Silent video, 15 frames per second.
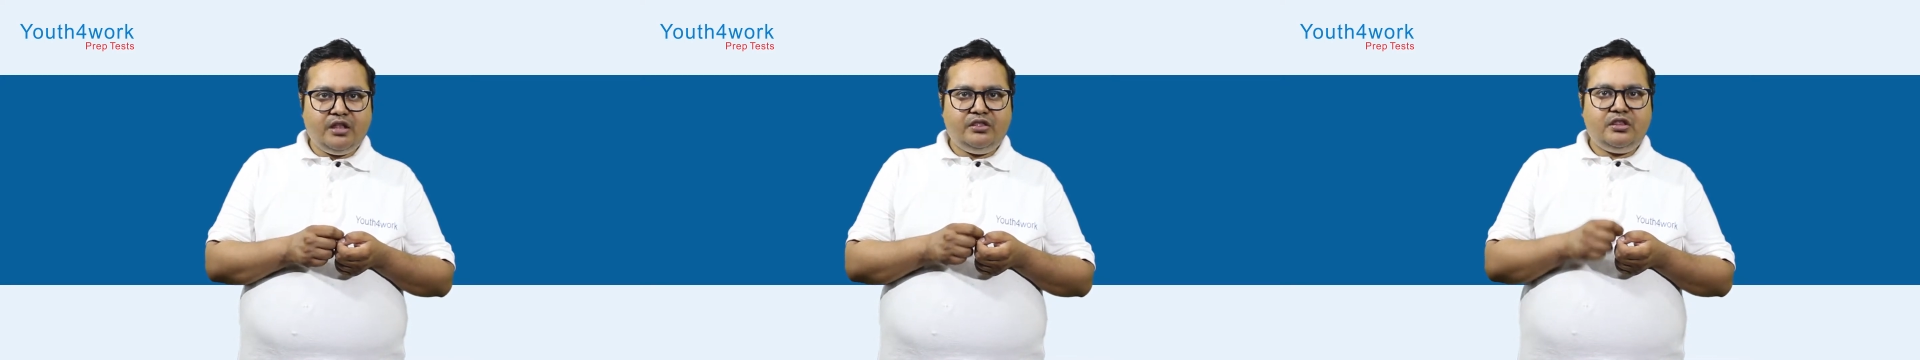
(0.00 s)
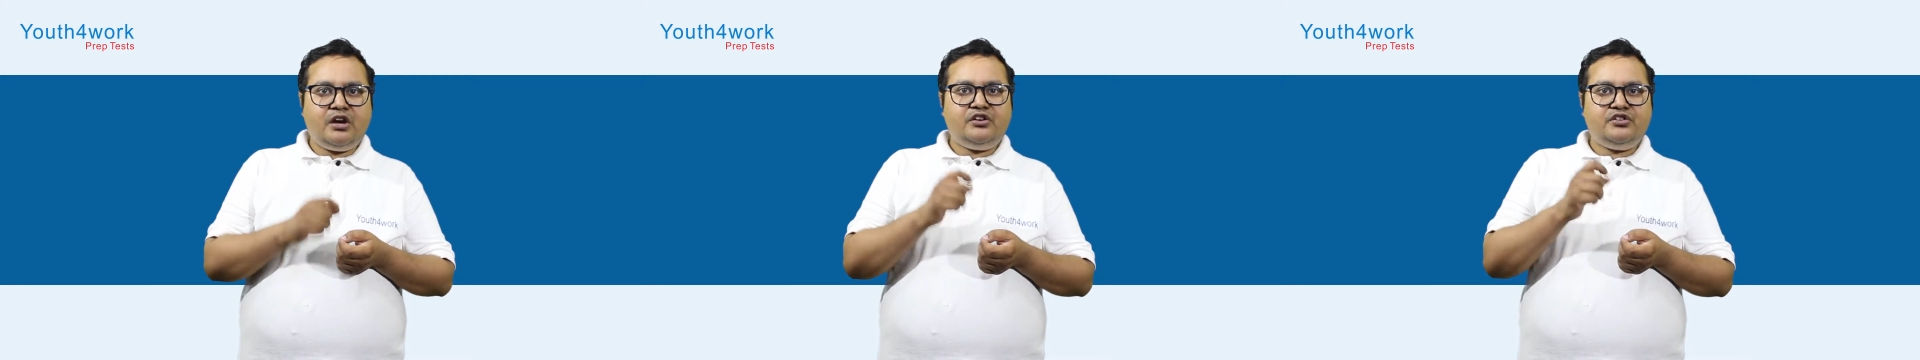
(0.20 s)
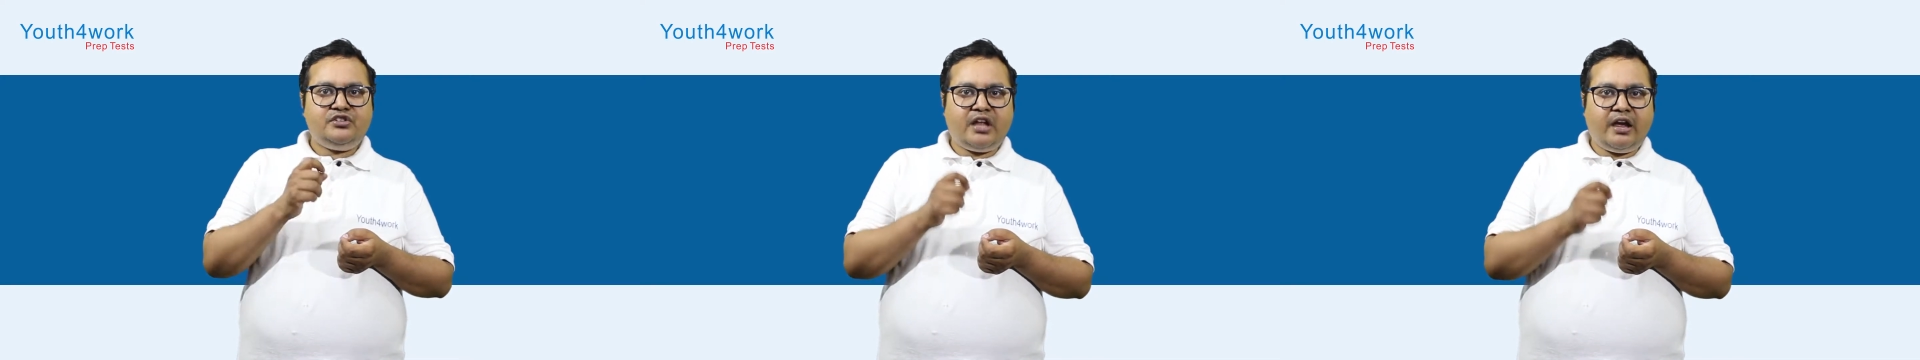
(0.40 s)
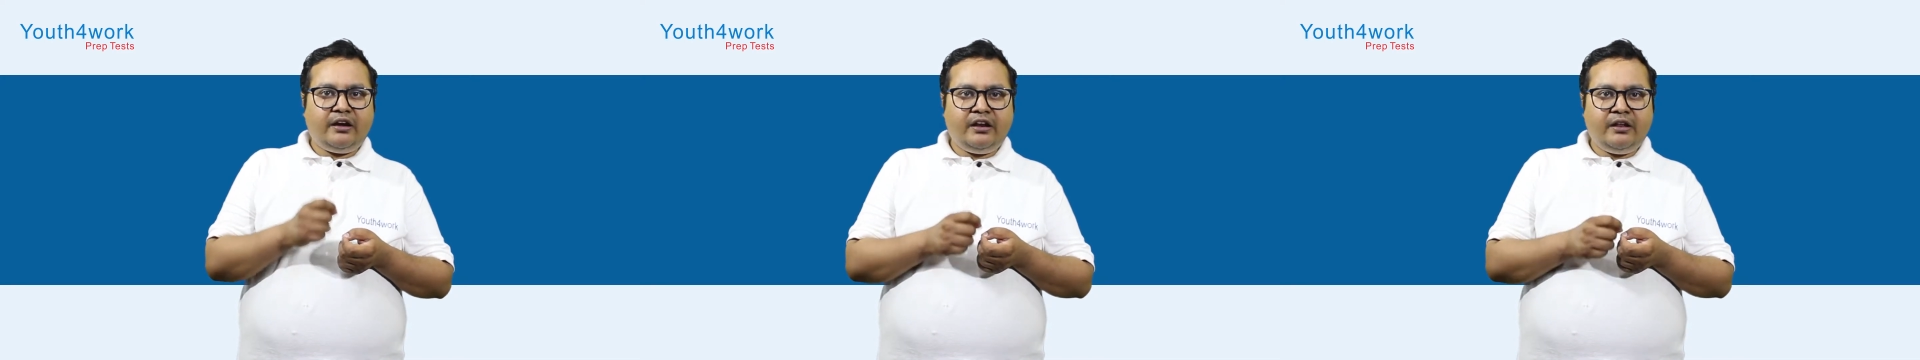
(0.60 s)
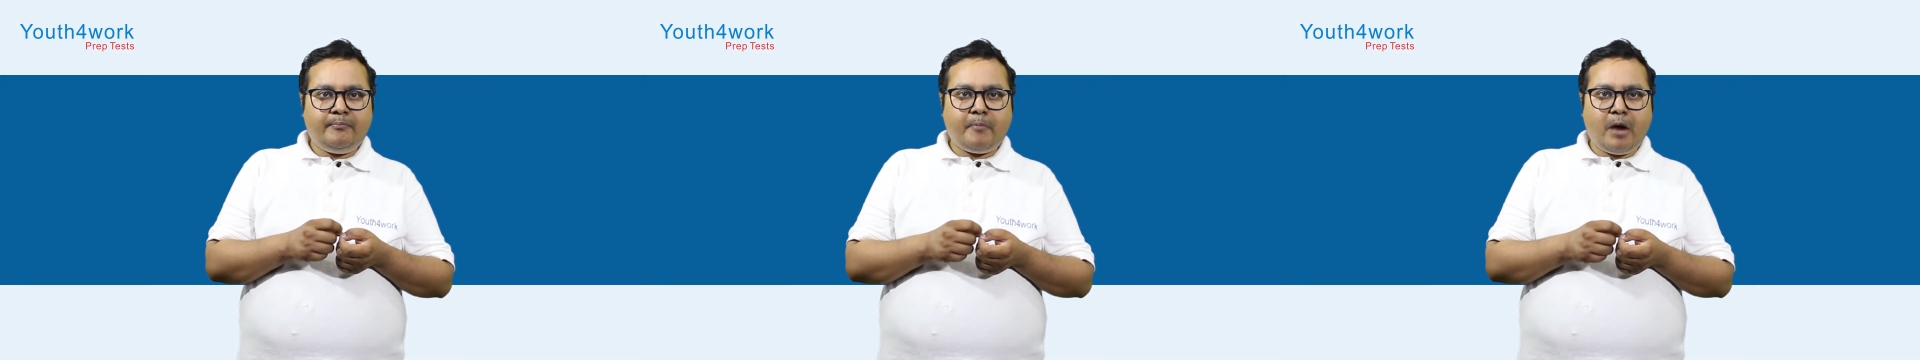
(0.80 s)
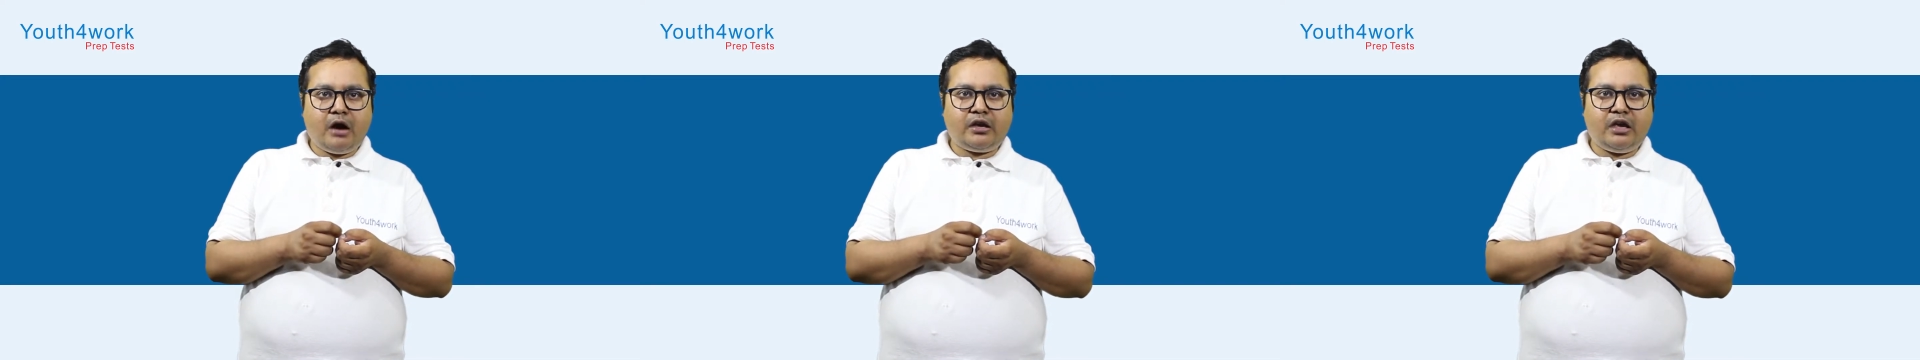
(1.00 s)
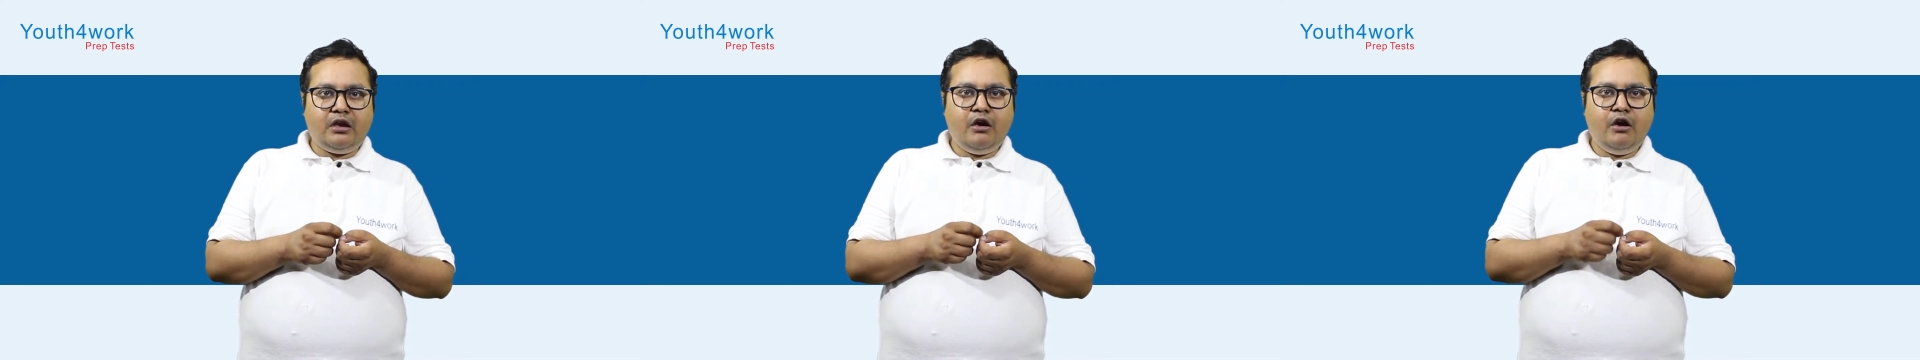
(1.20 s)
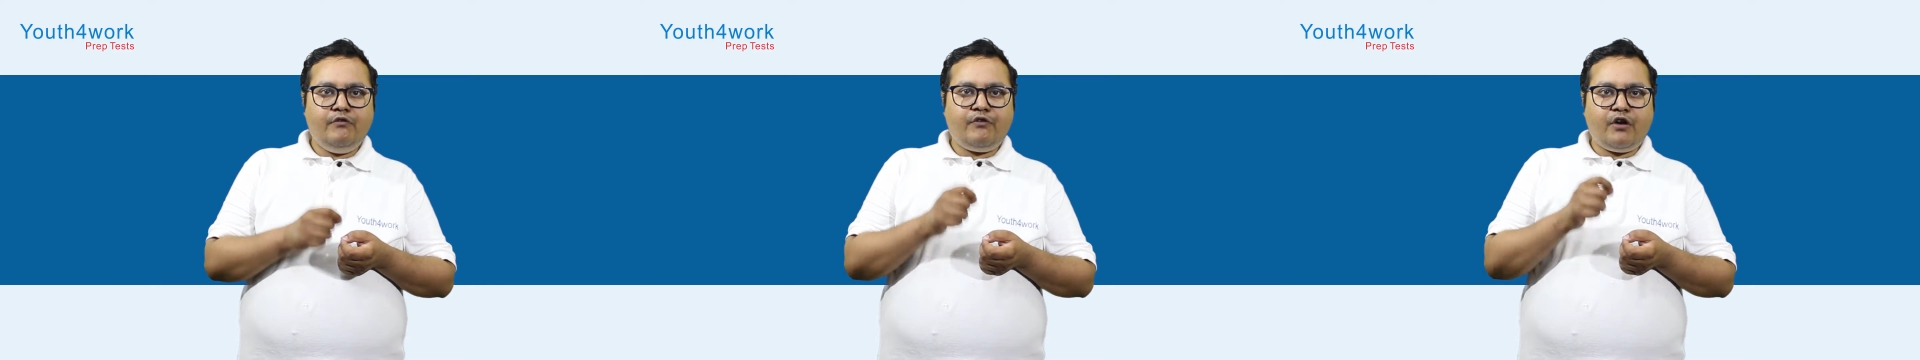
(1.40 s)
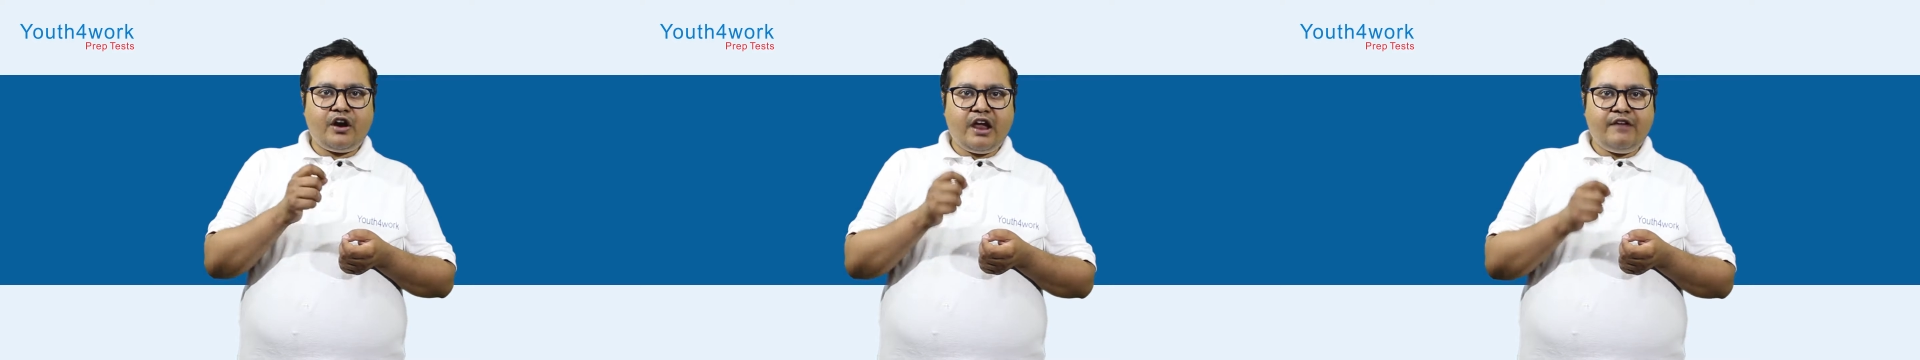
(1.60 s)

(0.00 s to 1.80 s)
There is negative marking for